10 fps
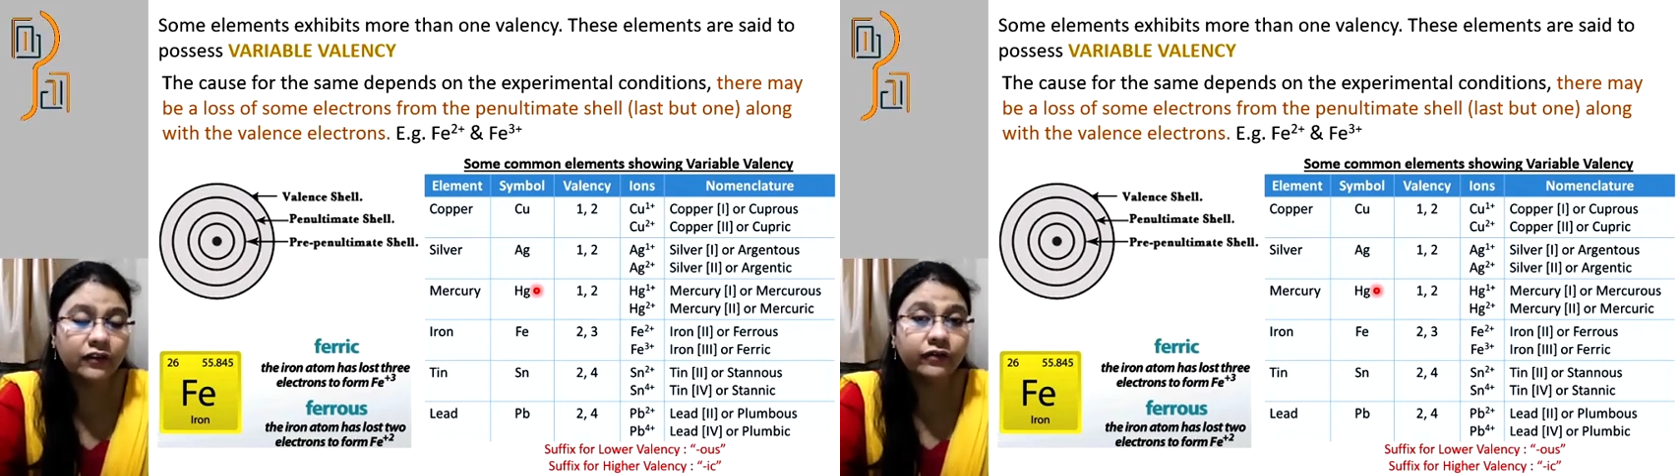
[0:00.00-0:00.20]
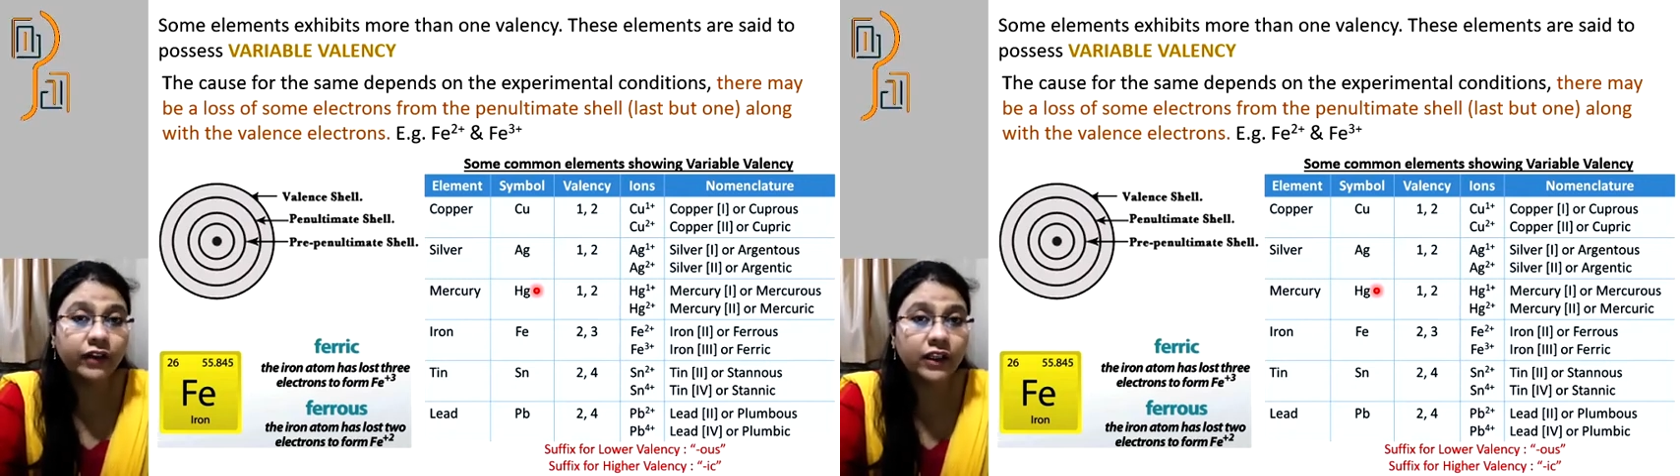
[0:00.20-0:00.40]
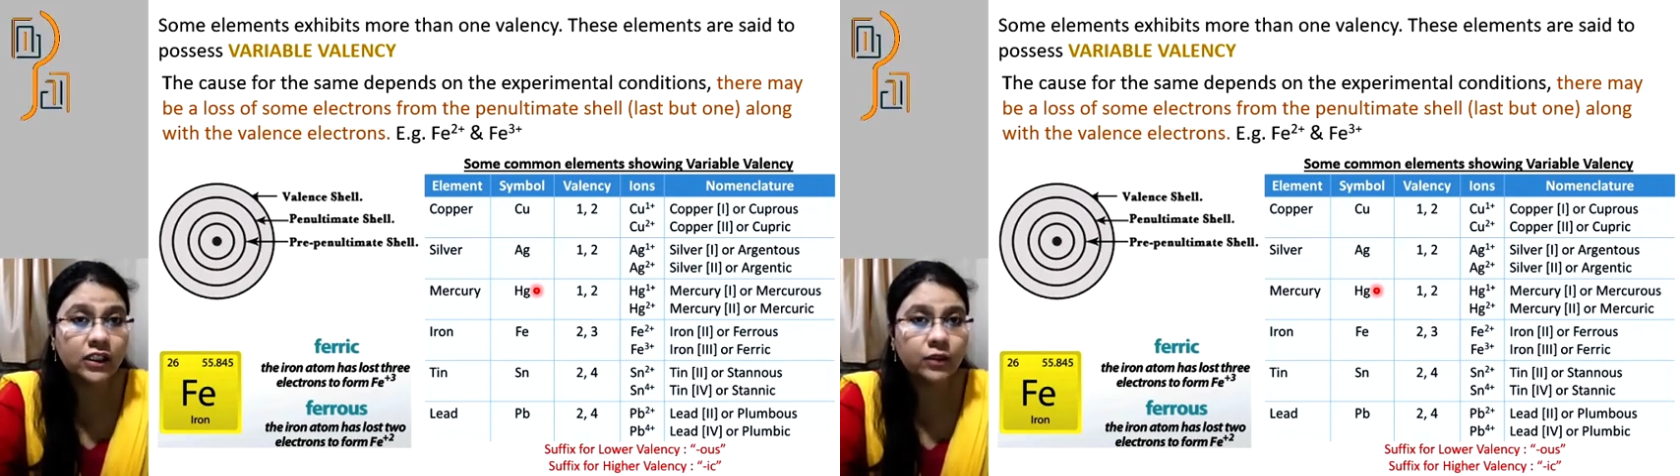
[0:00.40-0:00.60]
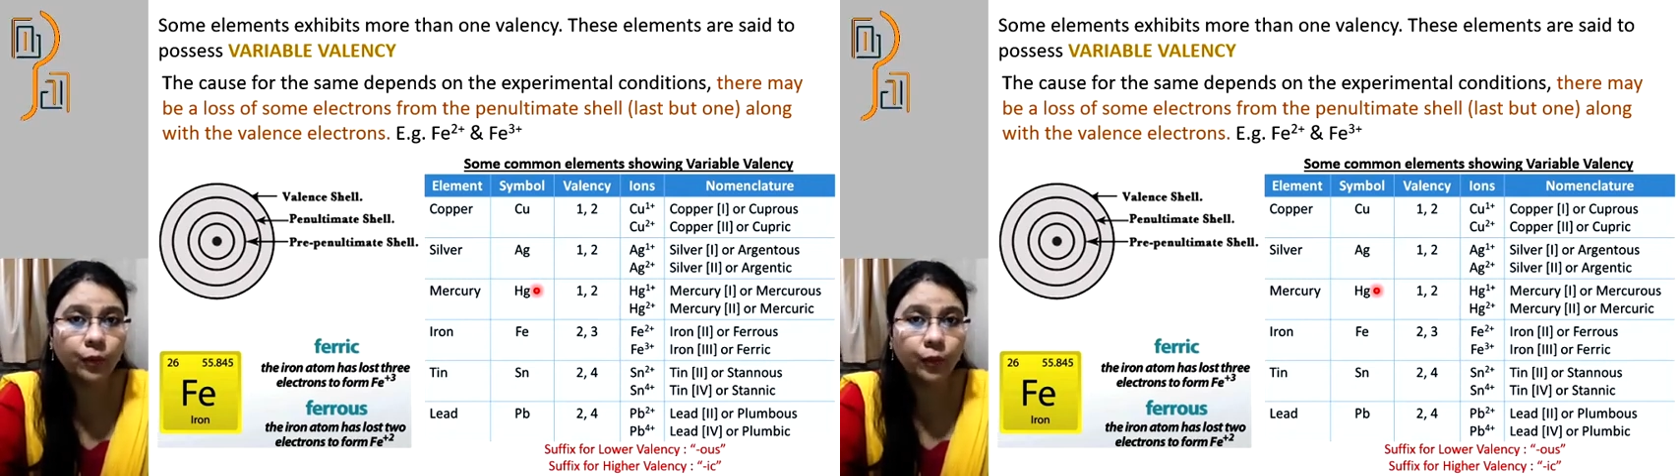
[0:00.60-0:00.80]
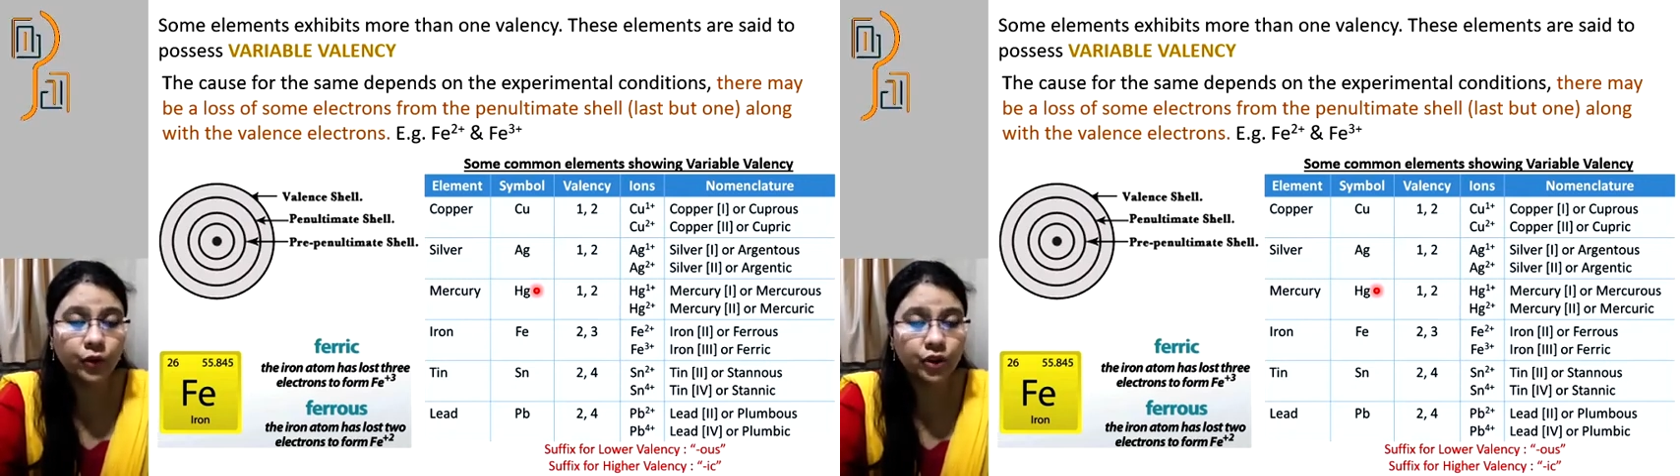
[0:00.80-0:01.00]
fixed
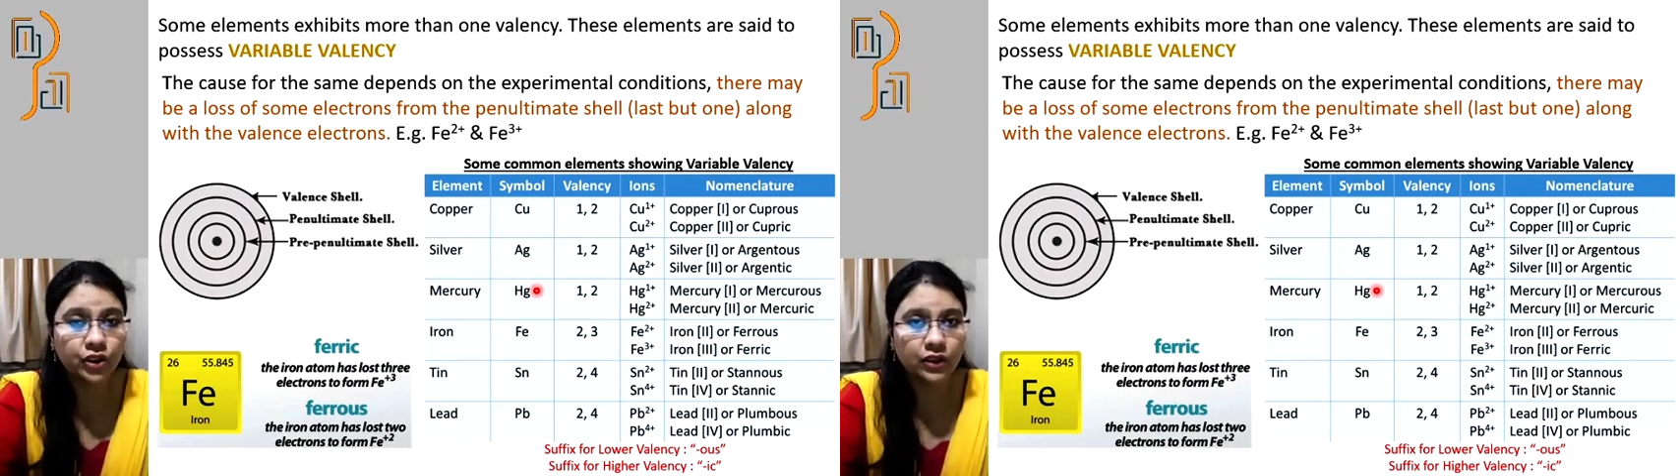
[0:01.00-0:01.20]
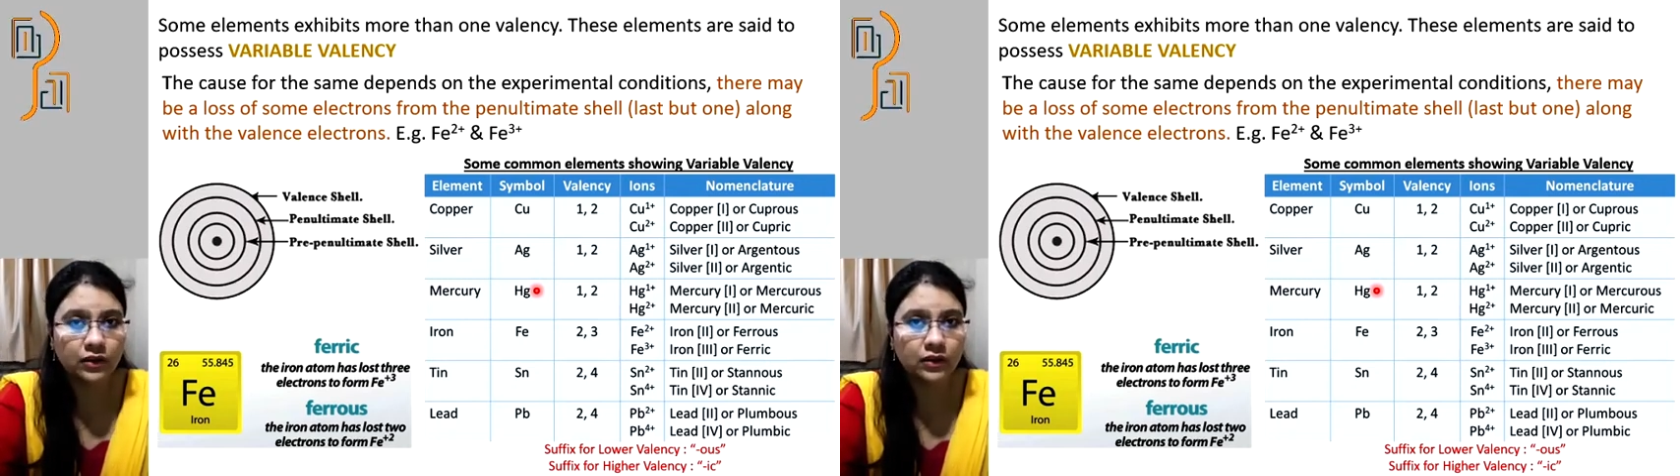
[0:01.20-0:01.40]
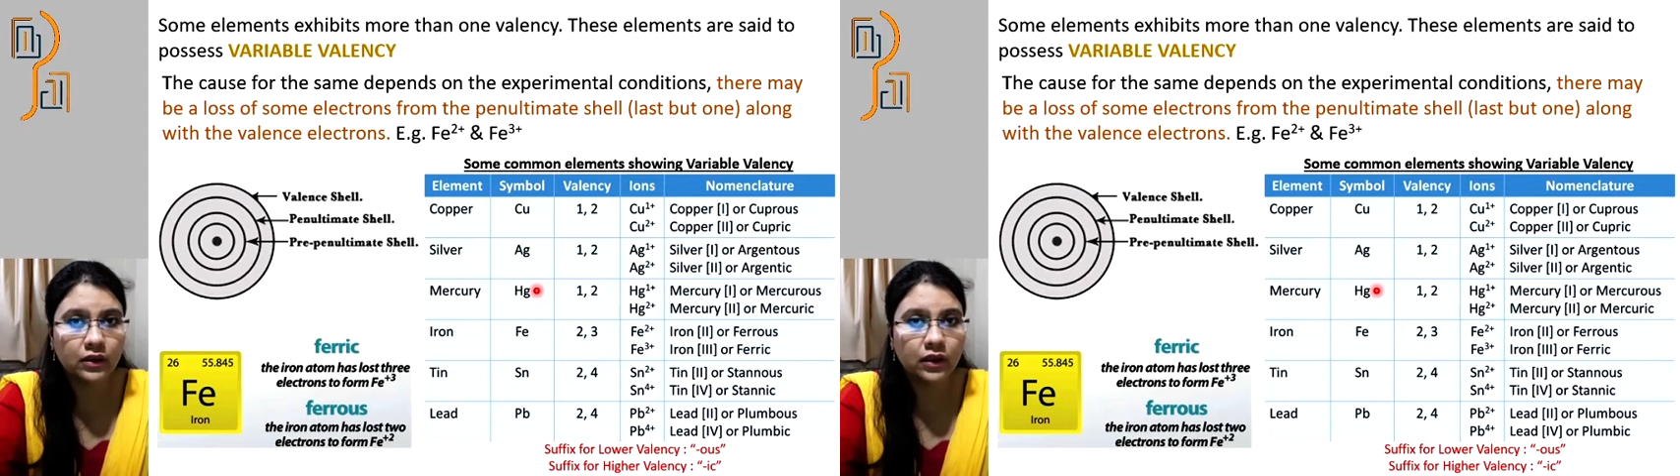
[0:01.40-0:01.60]
proportions,